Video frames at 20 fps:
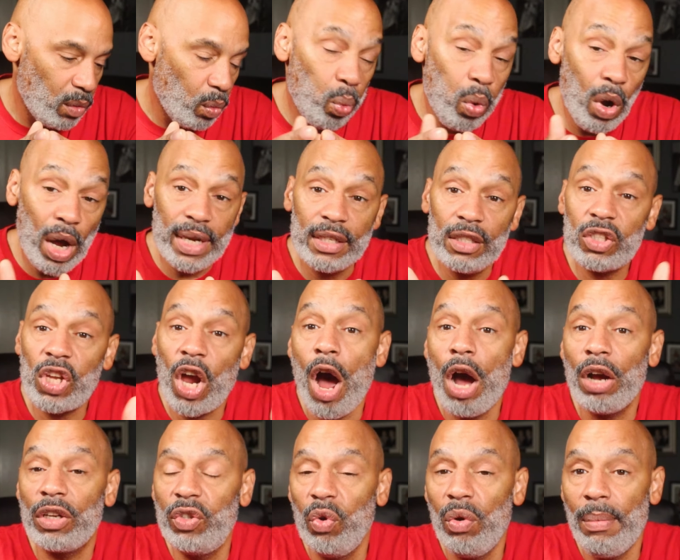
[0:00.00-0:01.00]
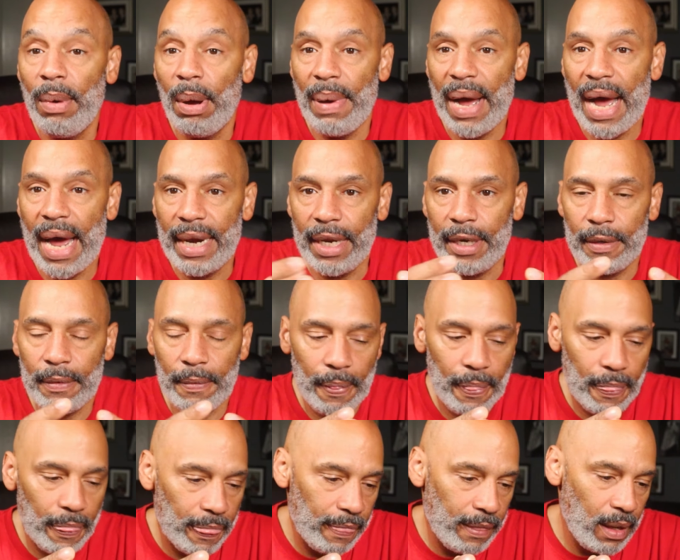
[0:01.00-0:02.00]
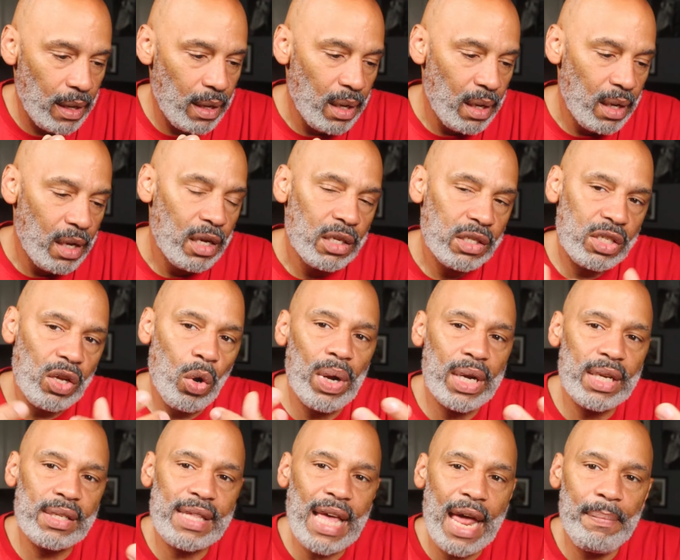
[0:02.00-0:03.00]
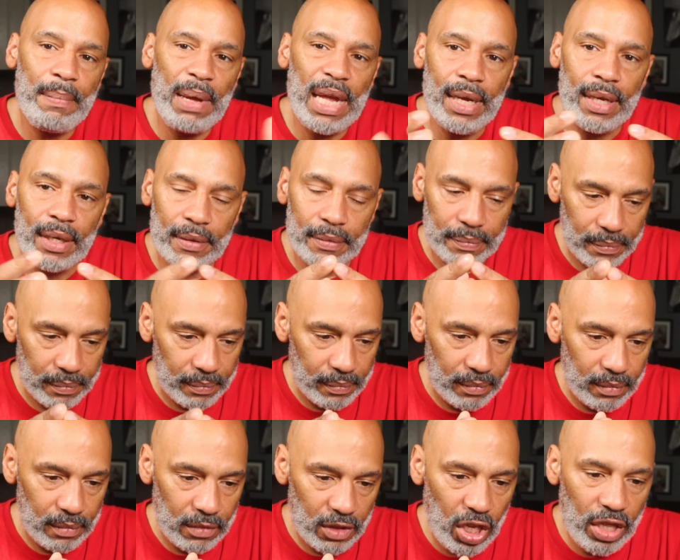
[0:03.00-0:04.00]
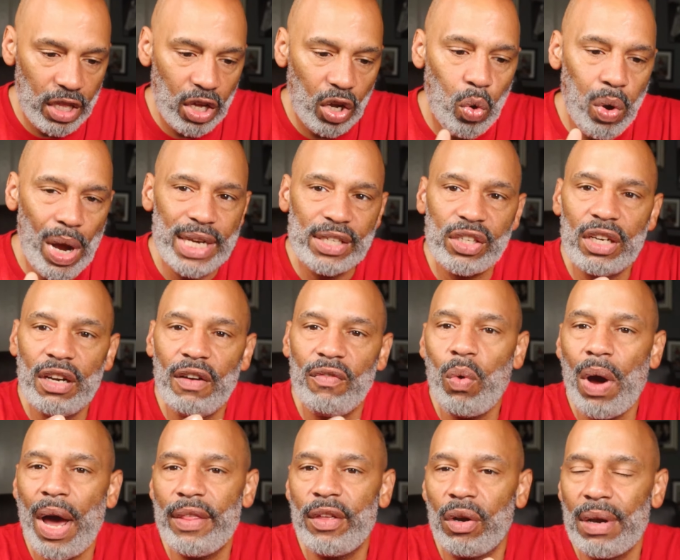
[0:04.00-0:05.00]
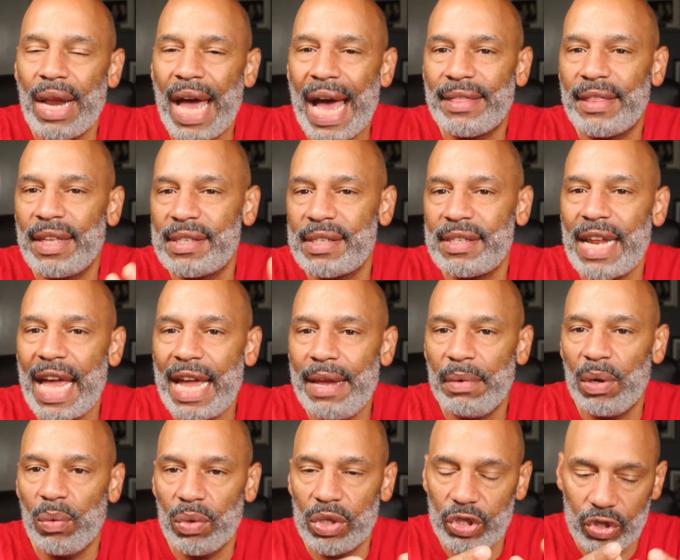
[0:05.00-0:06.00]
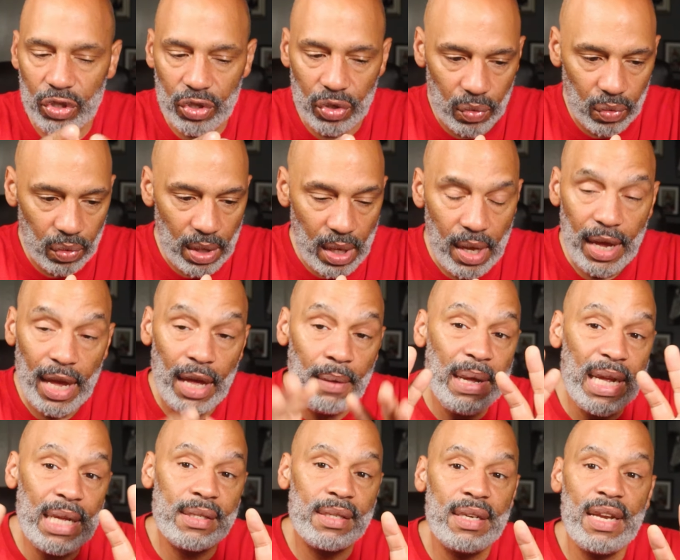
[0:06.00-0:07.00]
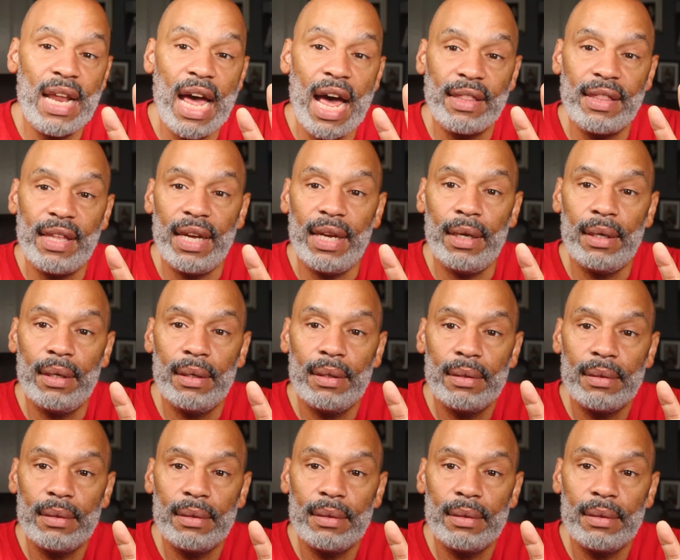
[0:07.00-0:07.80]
wouldn't talk to him about it. So what does that mean to the question of whether or not the statement was true? It means nothing